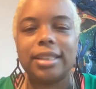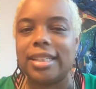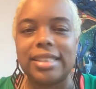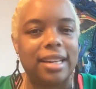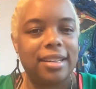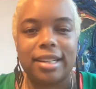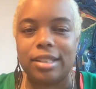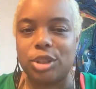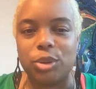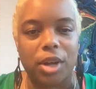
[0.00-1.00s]
because I did
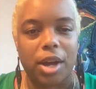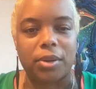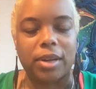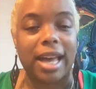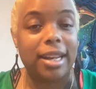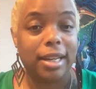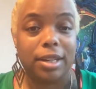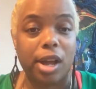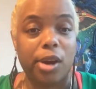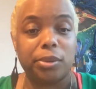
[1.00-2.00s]
it too, y'all. I didn't
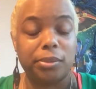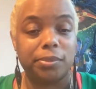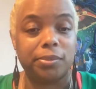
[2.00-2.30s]
know.